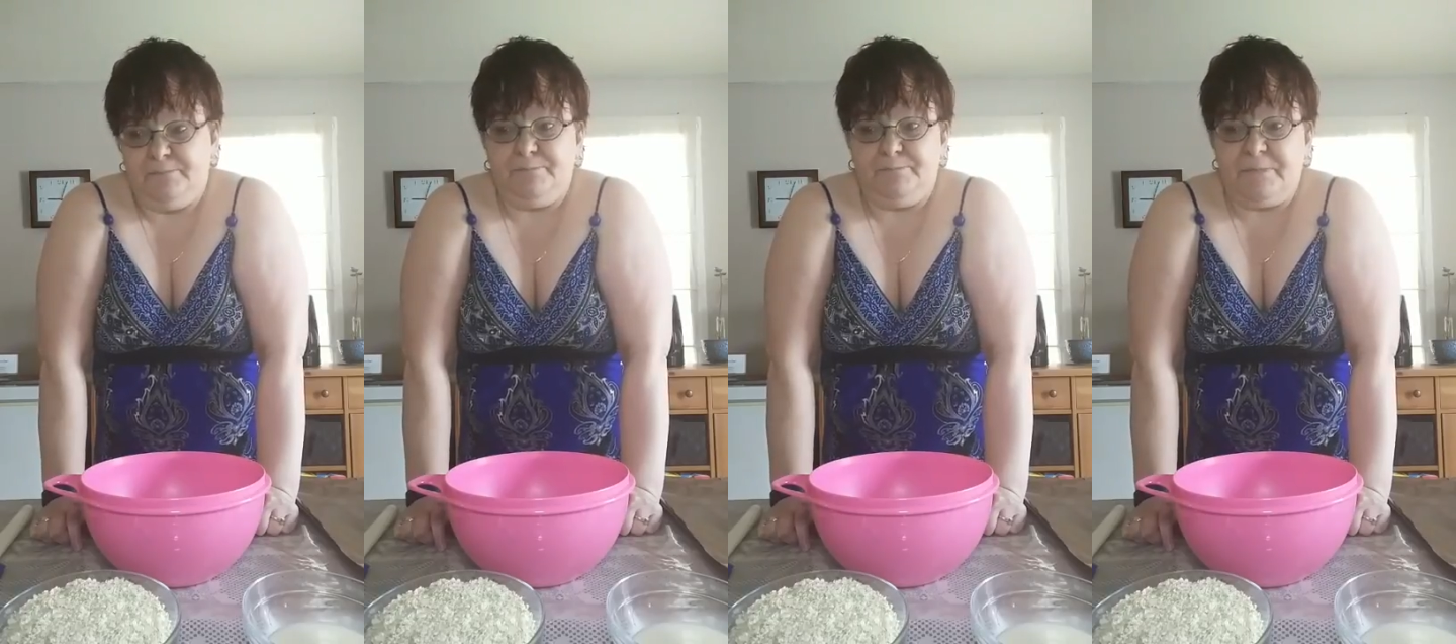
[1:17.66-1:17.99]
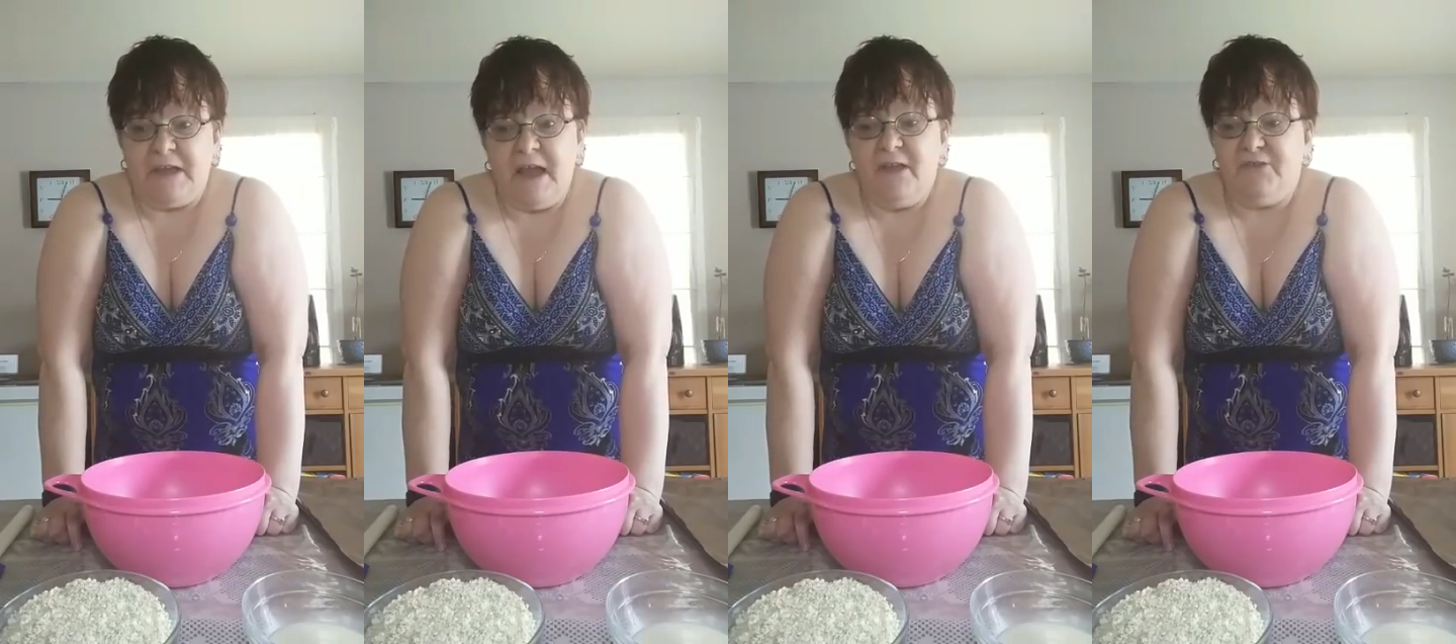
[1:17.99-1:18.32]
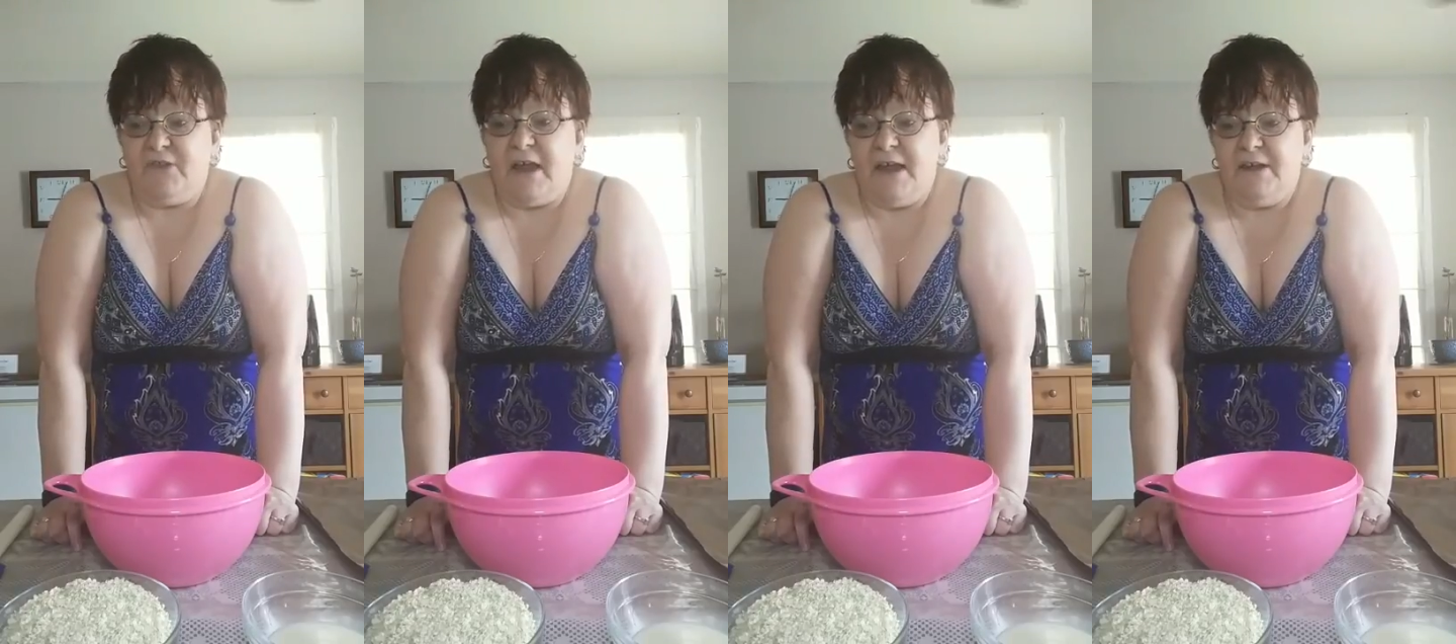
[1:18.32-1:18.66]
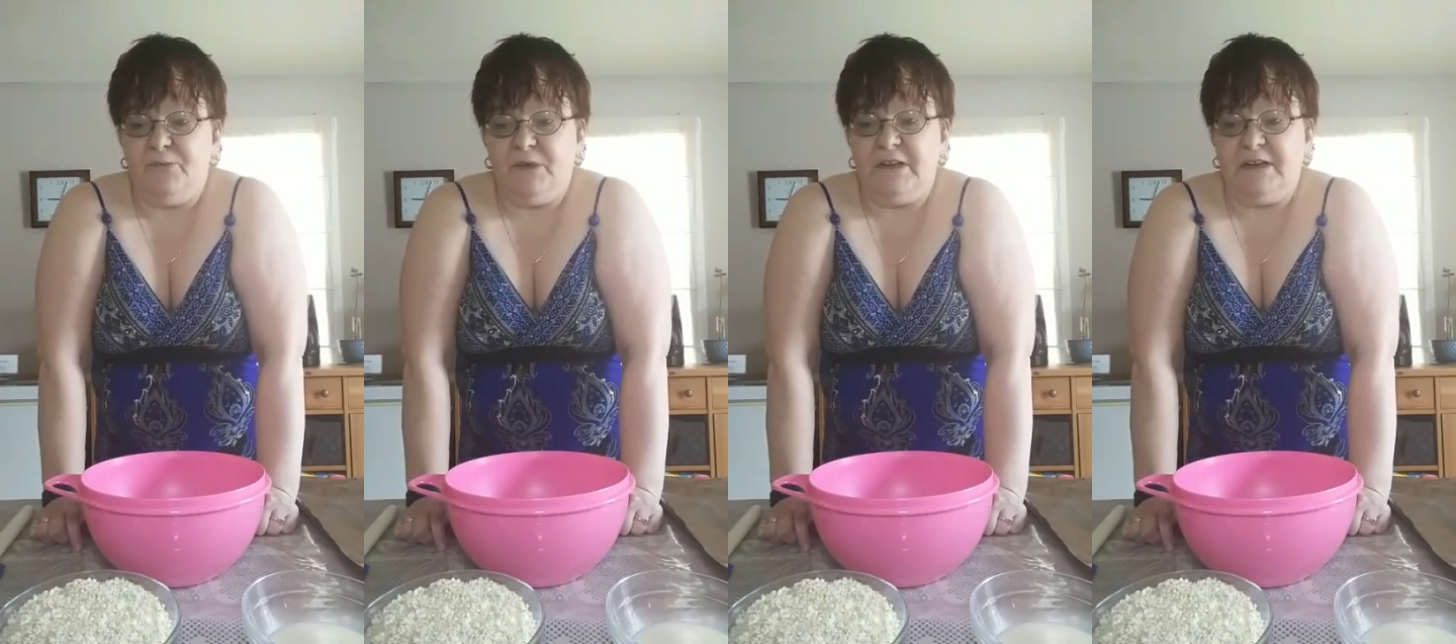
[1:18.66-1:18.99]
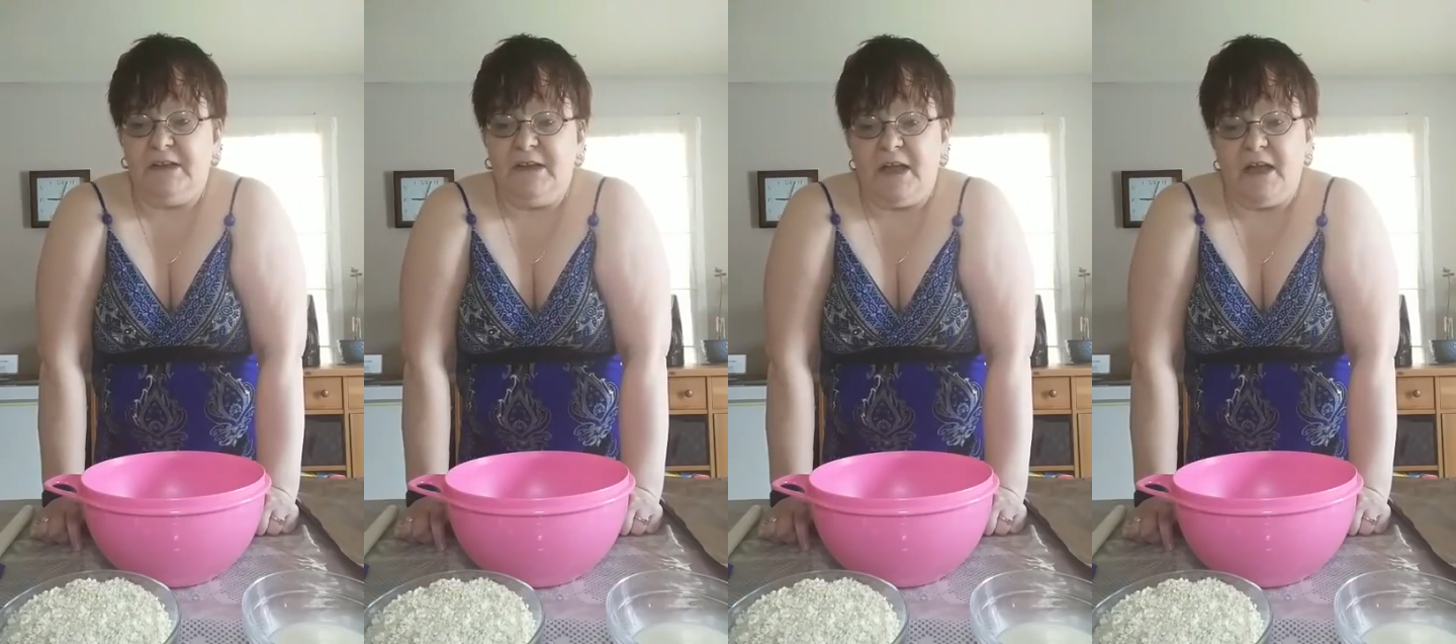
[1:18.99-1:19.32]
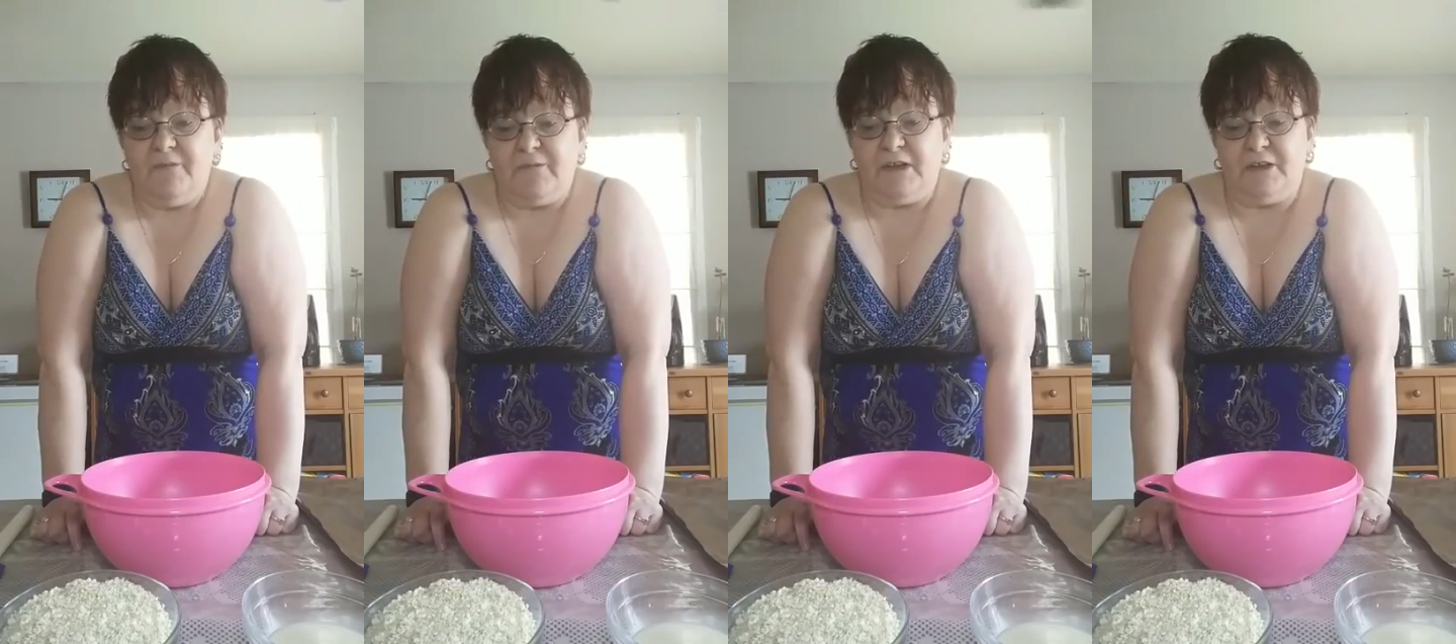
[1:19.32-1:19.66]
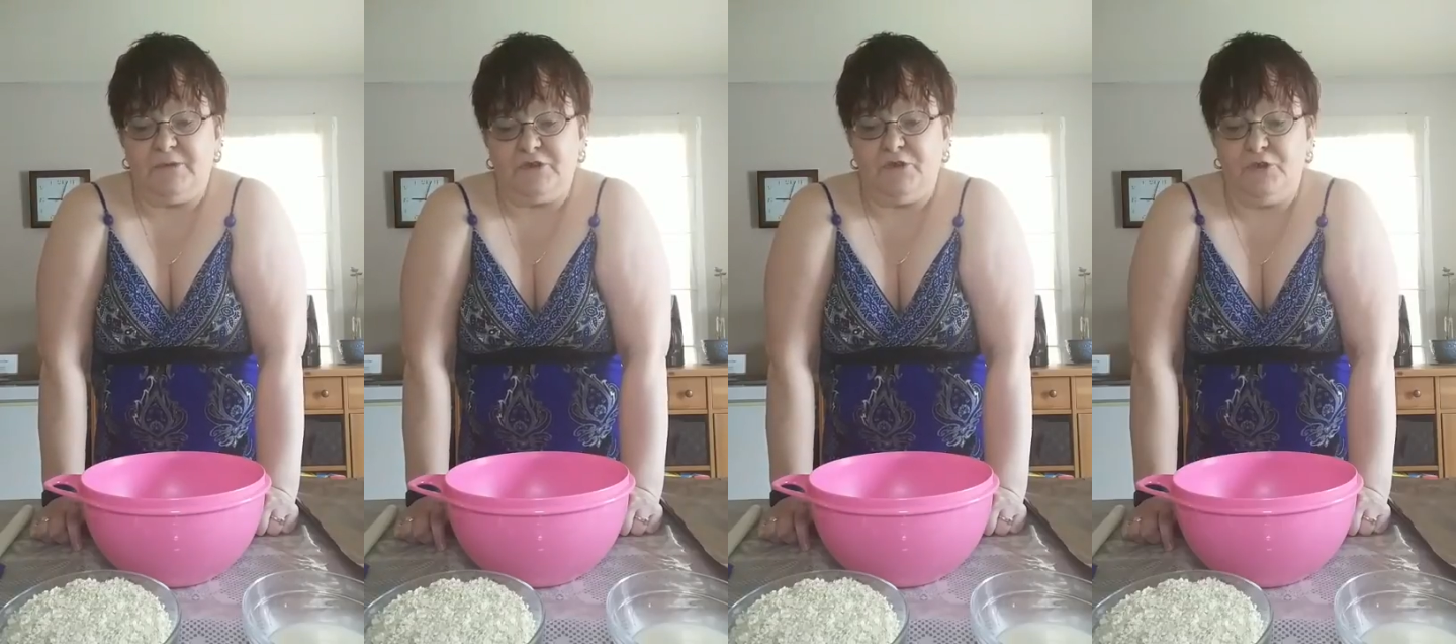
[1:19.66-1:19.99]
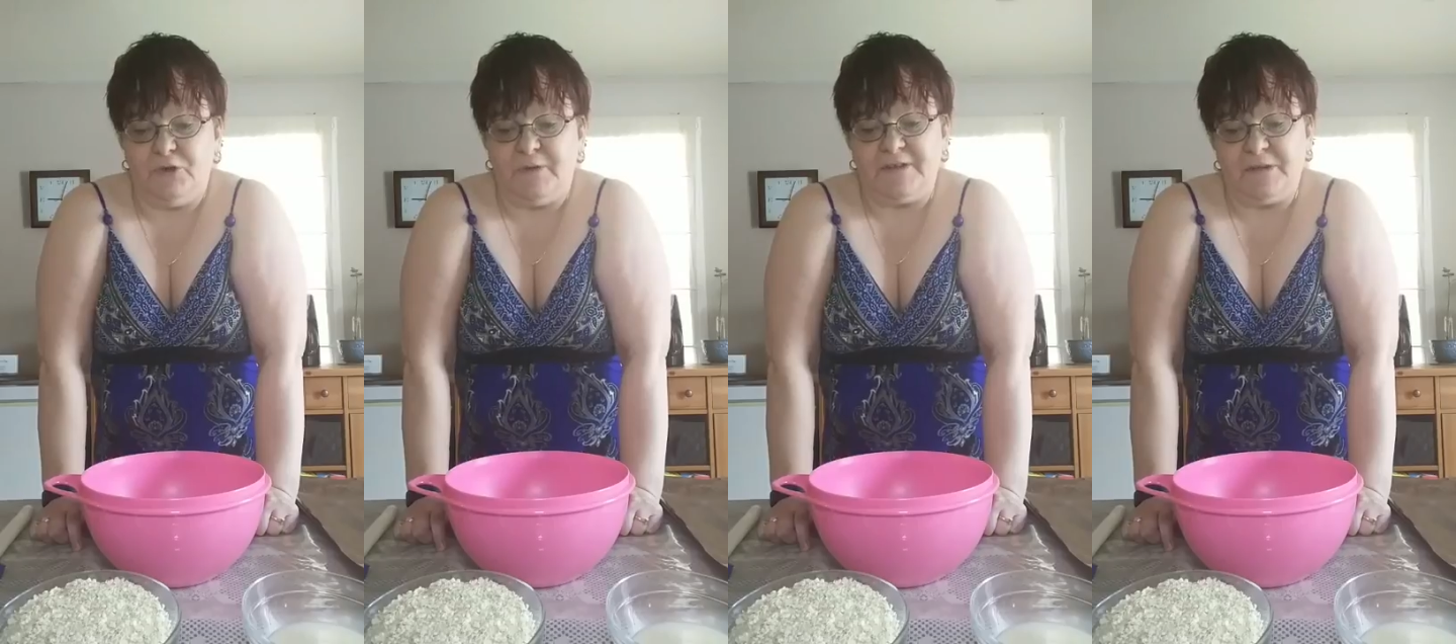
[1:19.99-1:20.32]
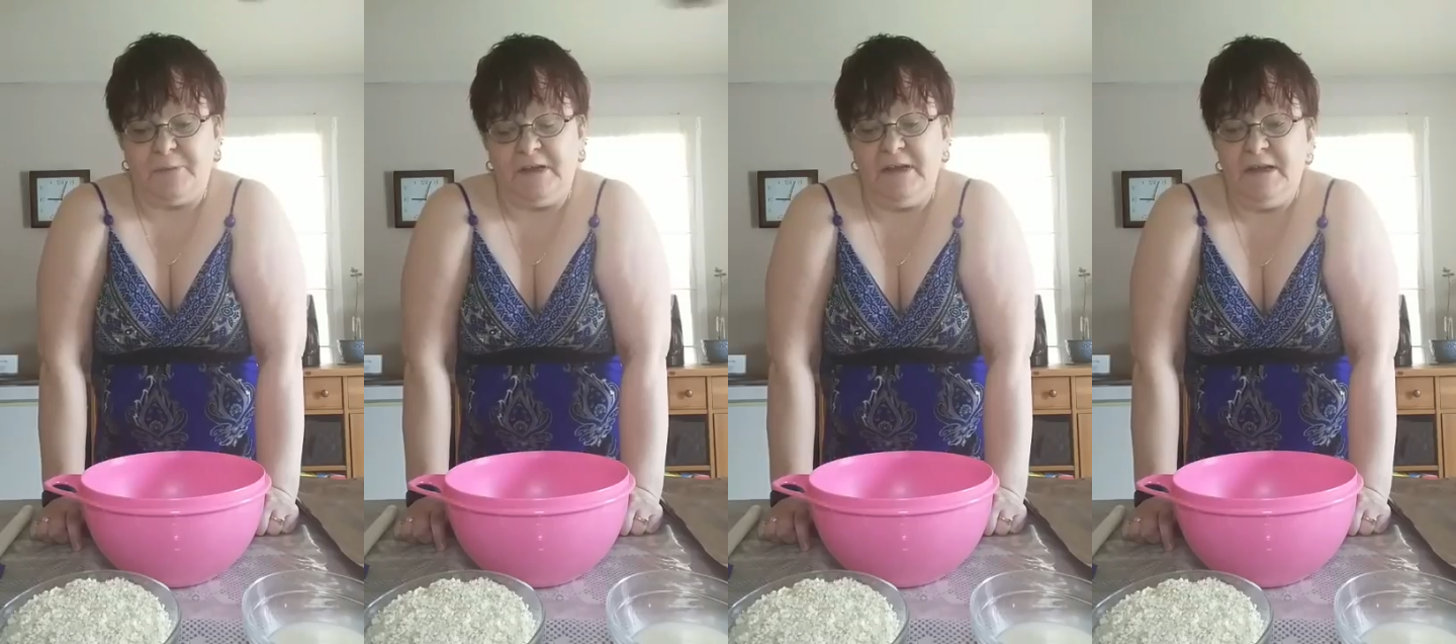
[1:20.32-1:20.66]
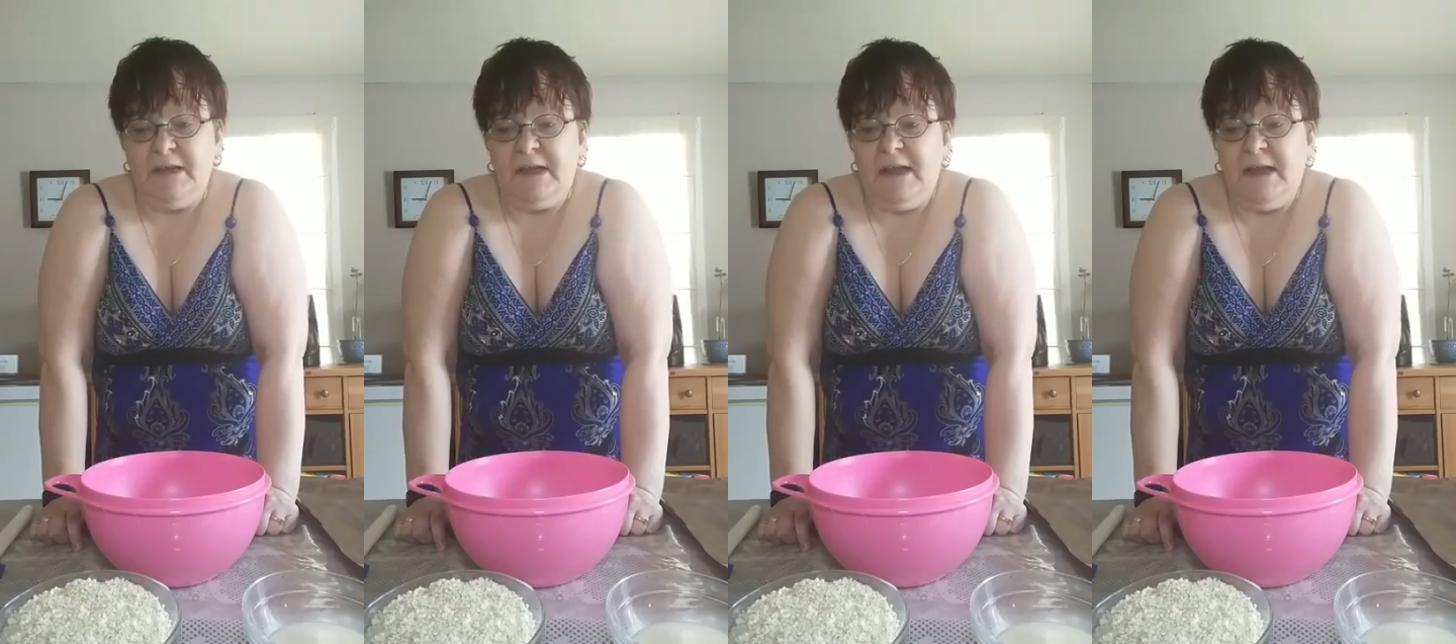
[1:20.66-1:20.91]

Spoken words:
because I really felt it was a good recipe,